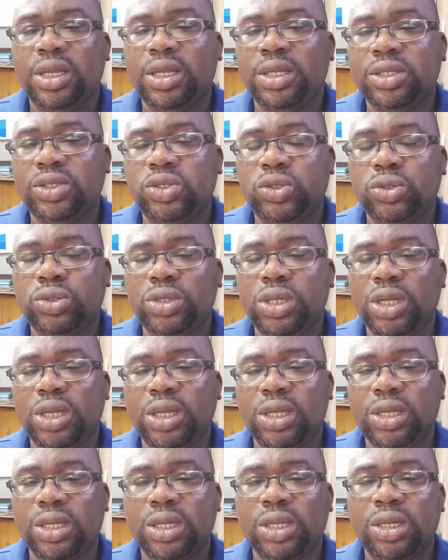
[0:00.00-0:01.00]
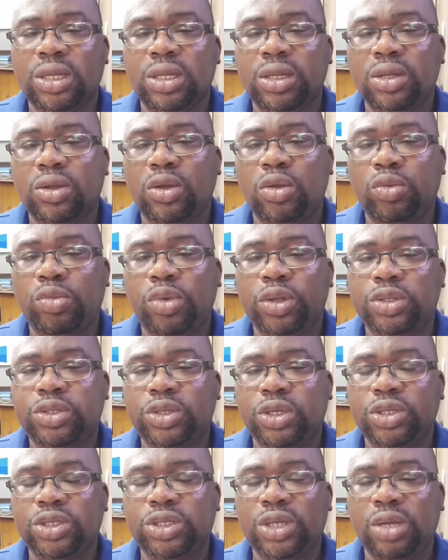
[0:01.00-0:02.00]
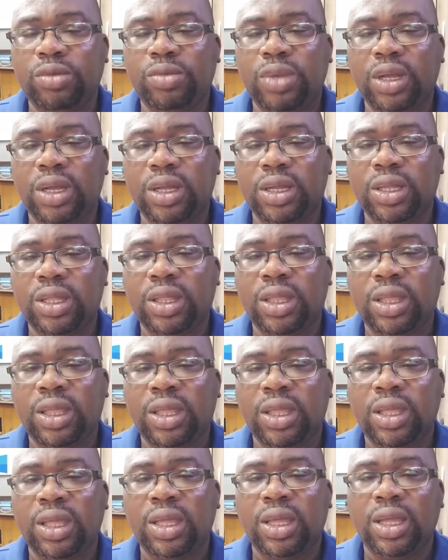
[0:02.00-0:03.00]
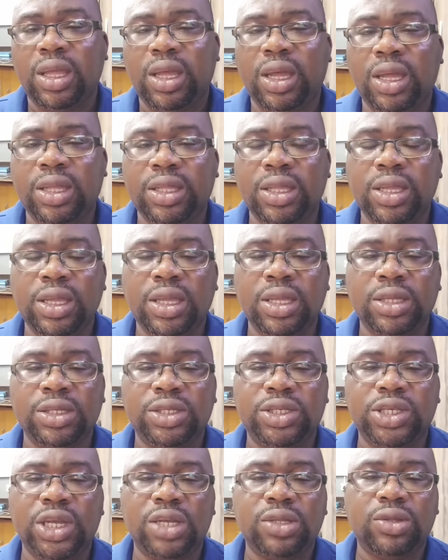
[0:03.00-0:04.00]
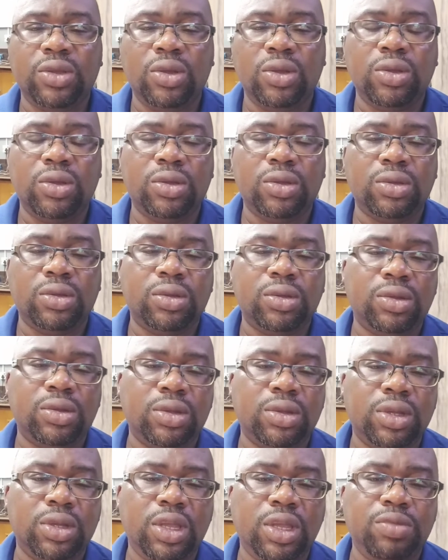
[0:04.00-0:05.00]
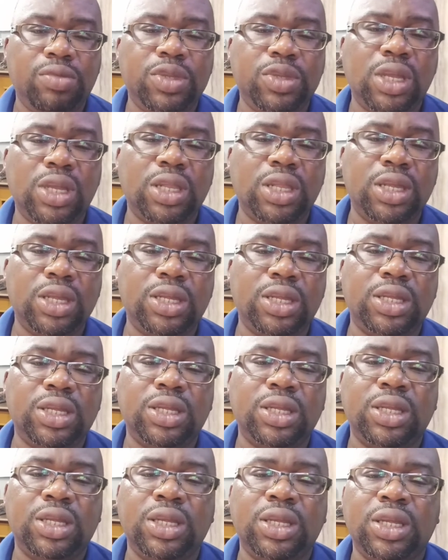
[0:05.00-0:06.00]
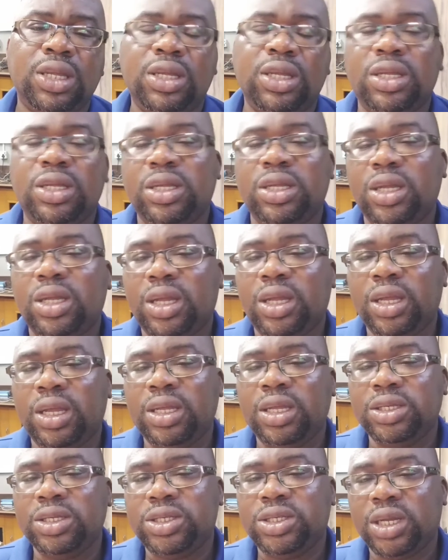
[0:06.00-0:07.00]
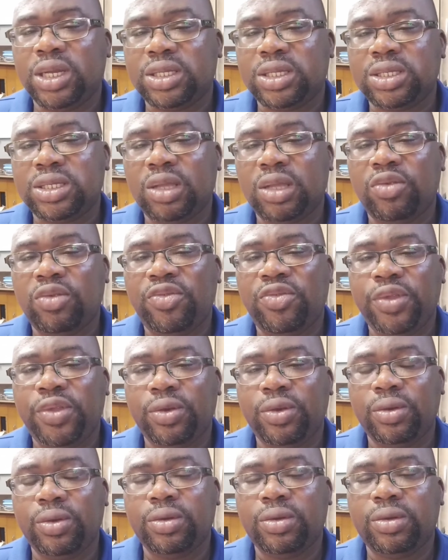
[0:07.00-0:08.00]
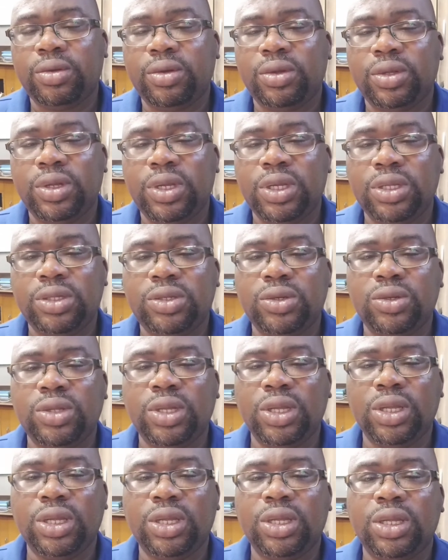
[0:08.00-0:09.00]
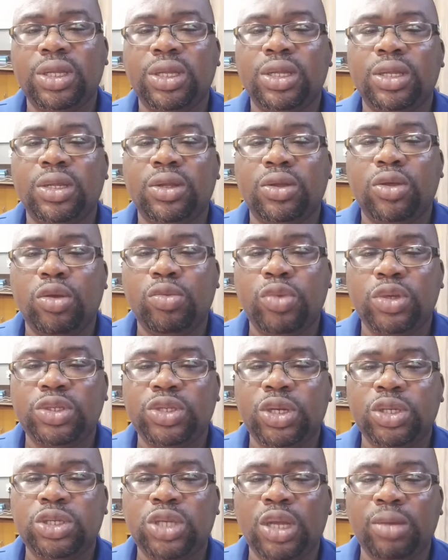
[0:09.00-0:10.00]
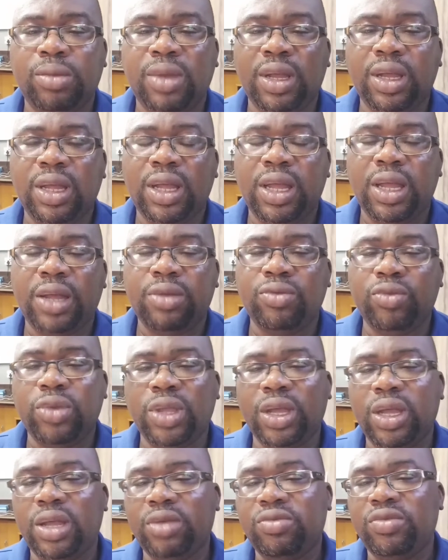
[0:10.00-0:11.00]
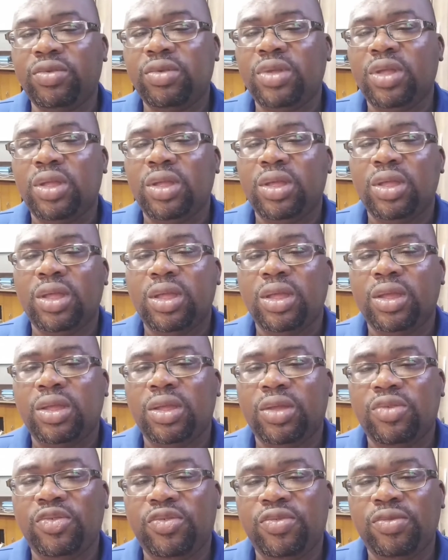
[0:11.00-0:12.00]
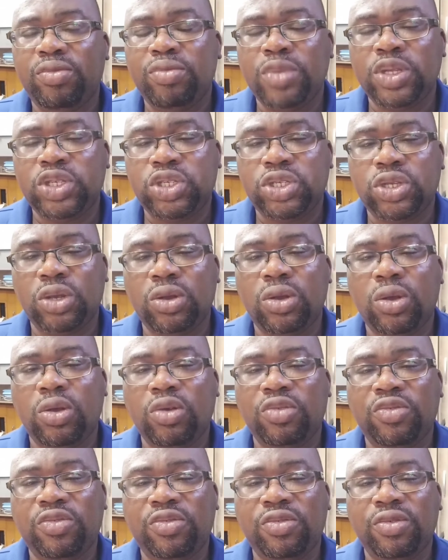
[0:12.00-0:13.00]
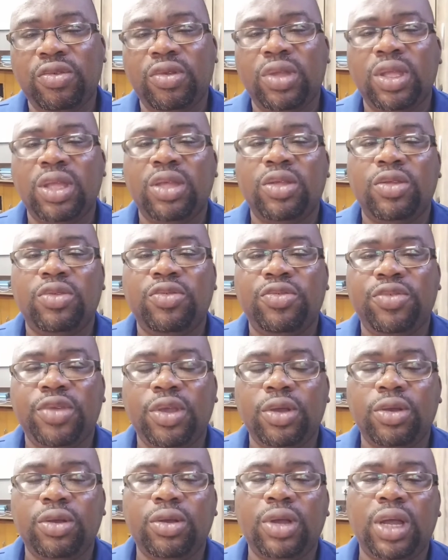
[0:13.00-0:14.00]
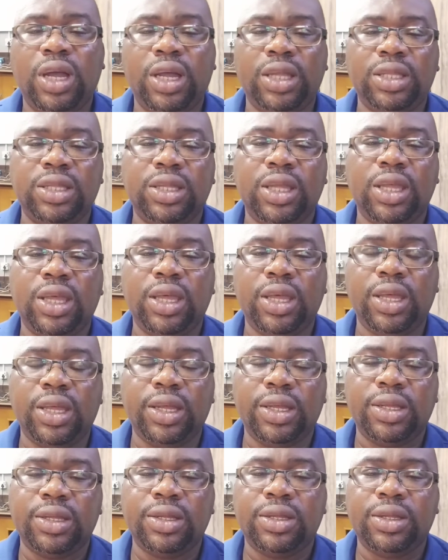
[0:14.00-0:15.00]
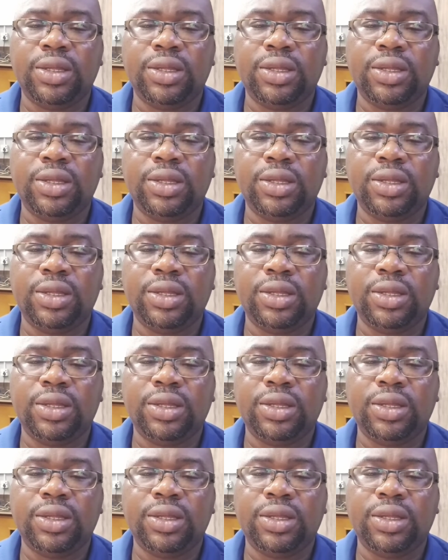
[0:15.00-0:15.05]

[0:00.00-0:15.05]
into the combustion chamber, and the injector immediately injects fuel into the combustion chamber, and we have mixture of fuel and air.